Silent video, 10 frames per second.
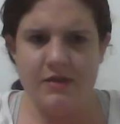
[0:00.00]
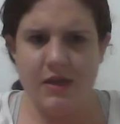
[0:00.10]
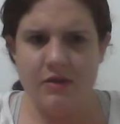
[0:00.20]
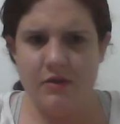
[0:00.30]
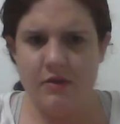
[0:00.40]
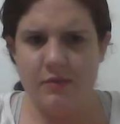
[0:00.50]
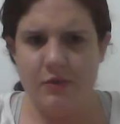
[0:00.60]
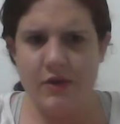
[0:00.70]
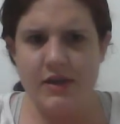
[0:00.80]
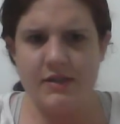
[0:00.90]
Like the little
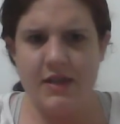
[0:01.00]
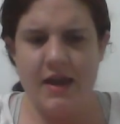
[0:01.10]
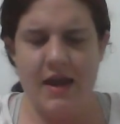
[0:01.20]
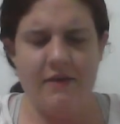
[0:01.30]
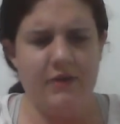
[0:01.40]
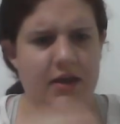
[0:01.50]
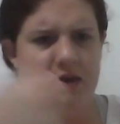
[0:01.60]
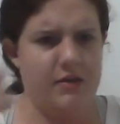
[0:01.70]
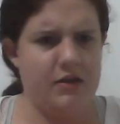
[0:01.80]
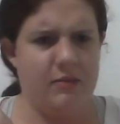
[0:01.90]
boys, they have like
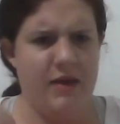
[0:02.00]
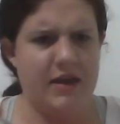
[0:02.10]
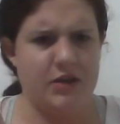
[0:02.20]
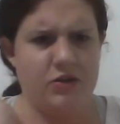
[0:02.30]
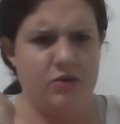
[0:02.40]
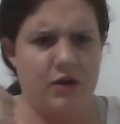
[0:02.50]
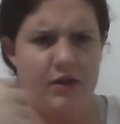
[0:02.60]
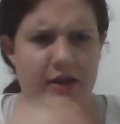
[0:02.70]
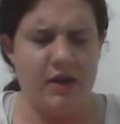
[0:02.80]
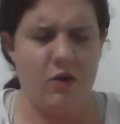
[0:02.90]
a little, I guess you'd call
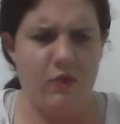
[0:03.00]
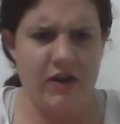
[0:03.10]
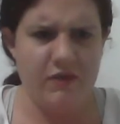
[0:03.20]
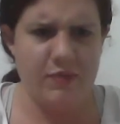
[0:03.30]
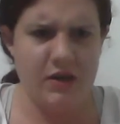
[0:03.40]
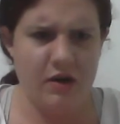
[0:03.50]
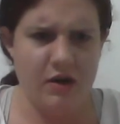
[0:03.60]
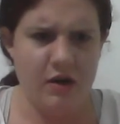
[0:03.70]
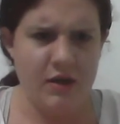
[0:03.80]
it like a wife beater